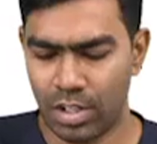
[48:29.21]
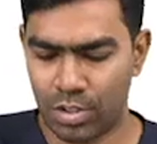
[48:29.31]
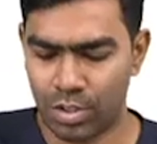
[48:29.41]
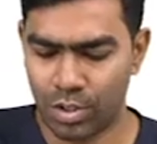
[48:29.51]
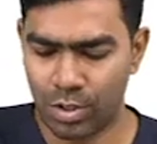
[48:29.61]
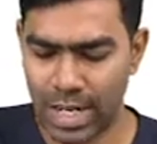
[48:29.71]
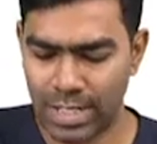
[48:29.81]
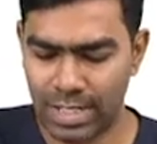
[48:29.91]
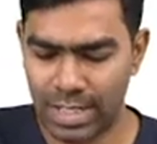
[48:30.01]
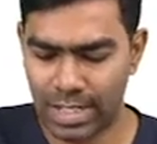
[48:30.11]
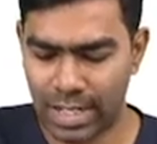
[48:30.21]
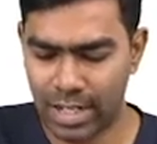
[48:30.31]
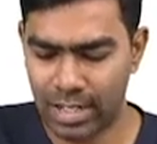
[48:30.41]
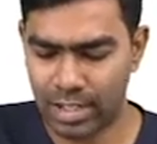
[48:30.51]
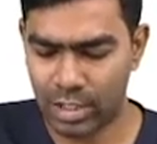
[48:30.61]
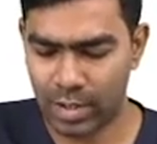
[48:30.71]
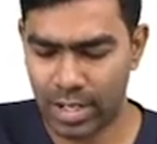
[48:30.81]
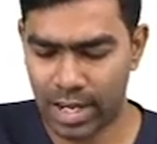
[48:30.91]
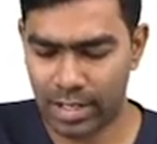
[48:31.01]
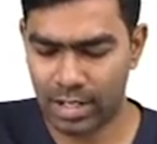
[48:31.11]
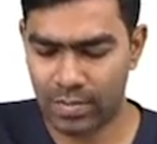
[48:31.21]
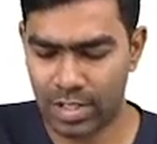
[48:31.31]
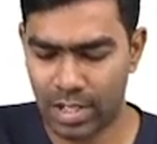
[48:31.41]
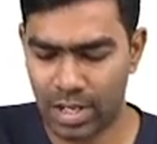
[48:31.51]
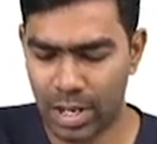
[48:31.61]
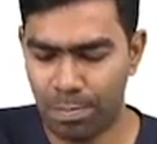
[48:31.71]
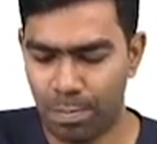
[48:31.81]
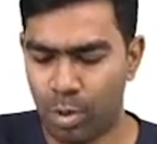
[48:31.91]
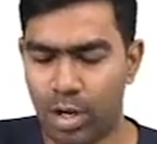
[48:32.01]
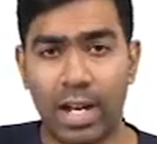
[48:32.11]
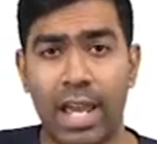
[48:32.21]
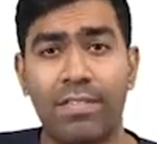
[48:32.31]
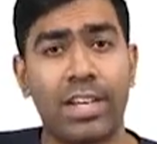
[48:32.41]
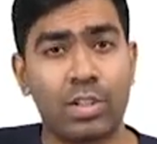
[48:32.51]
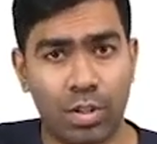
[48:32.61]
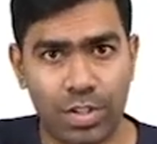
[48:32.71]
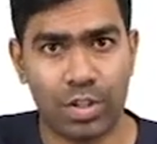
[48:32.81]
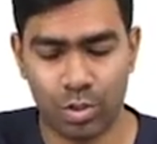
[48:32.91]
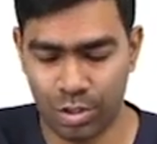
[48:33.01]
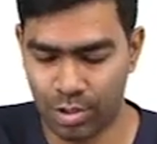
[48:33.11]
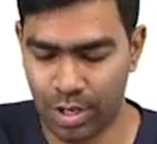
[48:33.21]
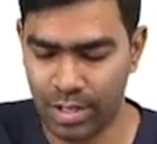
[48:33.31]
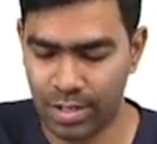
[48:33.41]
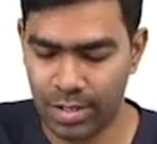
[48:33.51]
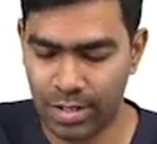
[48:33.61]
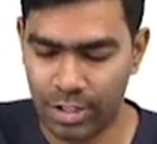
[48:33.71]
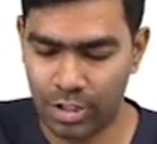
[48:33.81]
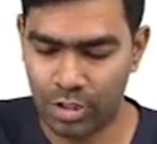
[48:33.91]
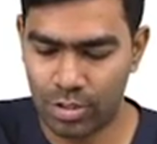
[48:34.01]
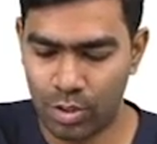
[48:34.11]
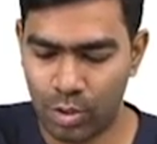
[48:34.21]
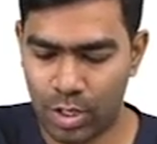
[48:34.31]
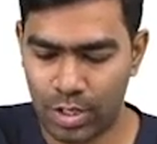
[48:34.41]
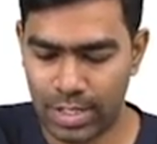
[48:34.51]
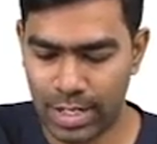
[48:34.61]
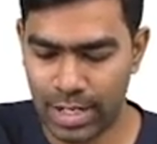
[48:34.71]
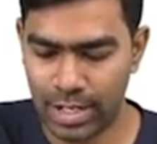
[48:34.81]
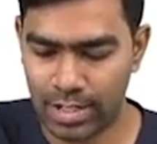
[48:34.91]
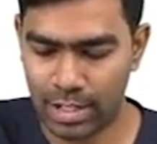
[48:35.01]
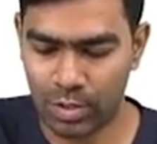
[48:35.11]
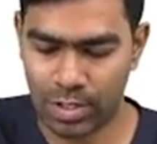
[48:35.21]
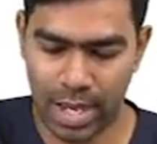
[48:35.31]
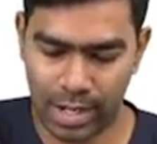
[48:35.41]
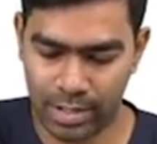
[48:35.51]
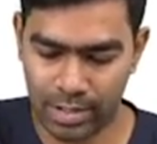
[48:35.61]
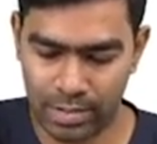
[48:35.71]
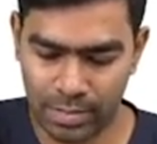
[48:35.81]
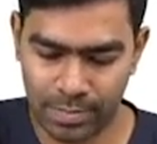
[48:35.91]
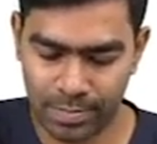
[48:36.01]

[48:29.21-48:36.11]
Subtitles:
So you can see the secondary sexual characters, which are important effects of estrogen, right? So look at the secondary sexual characters.